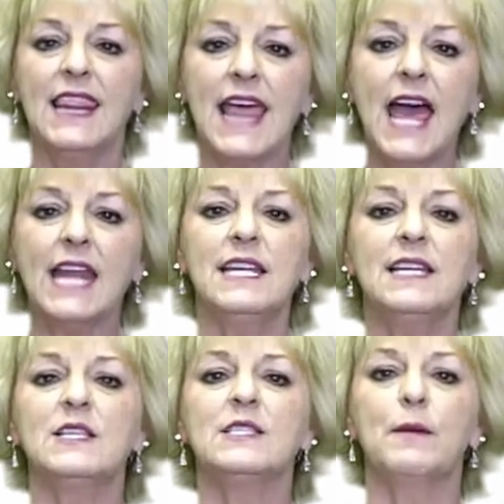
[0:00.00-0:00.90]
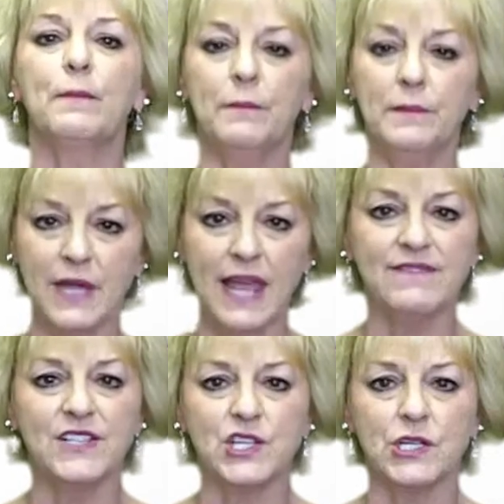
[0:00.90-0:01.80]
That is
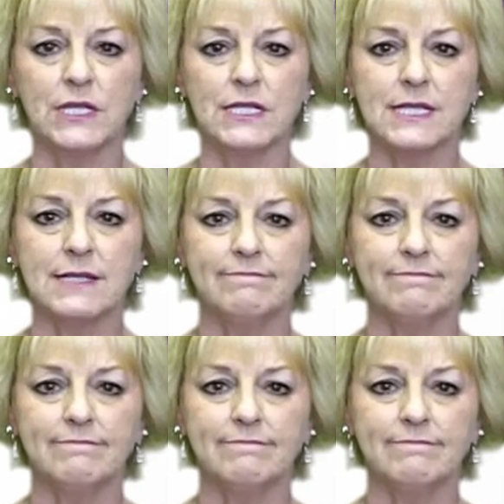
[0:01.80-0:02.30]
life insurance.